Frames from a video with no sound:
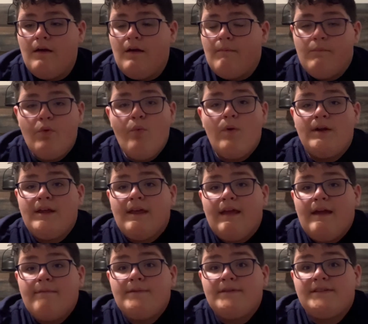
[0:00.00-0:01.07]
But when it
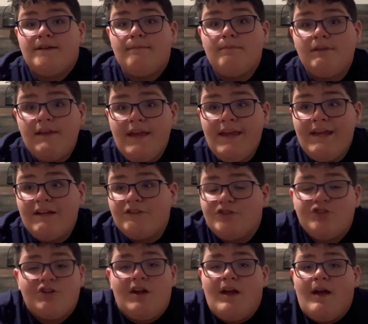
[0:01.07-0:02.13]
came to
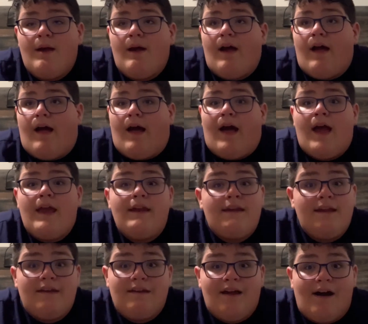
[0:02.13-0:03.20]
Bleach, I
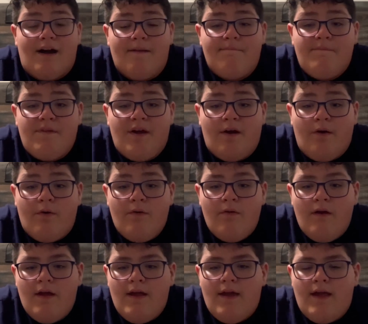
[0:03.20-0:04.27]
did not know.
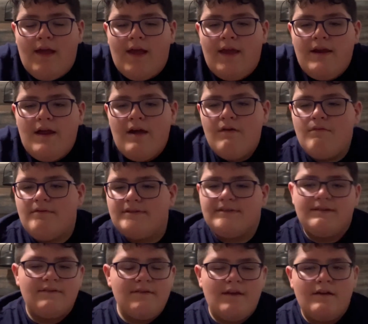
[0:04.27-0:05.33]
And I
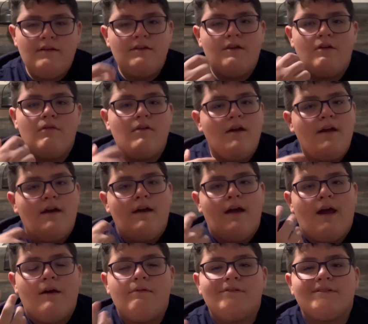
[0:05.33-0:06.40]
was
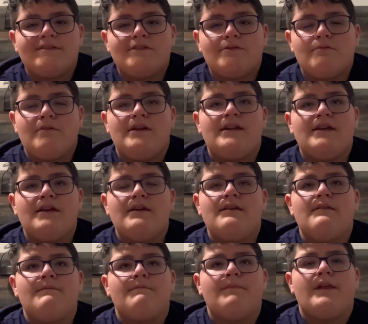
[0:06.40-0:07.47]
just reading
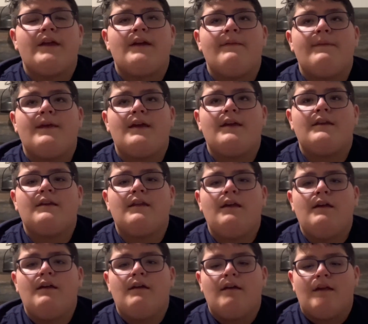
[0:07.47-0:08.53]
it, and then
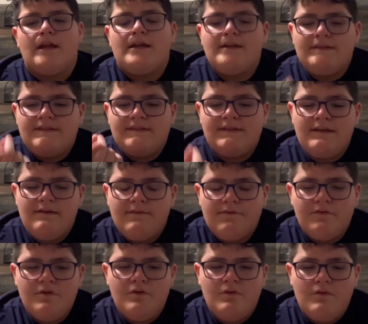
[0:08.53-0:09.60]
I can see
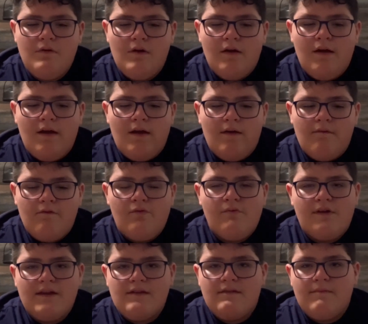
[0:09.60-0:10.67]
through,
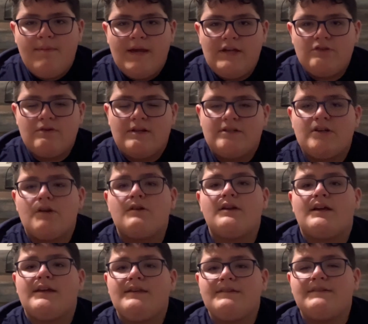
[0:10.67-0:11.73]
like, the page when I turn, I
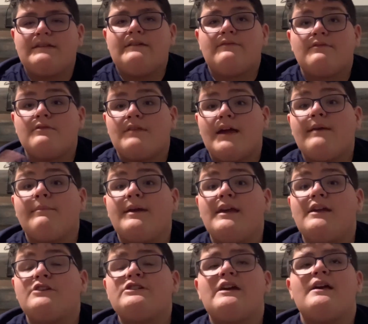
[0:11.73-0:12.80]
can see through that
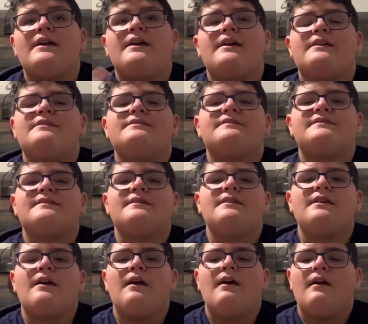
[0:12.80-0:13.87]
page and
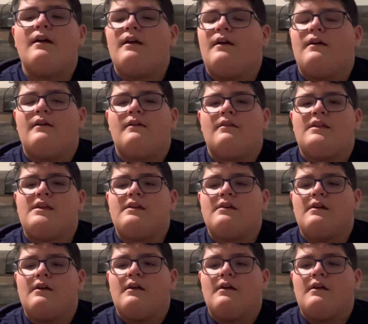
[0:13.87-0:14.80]
see, like,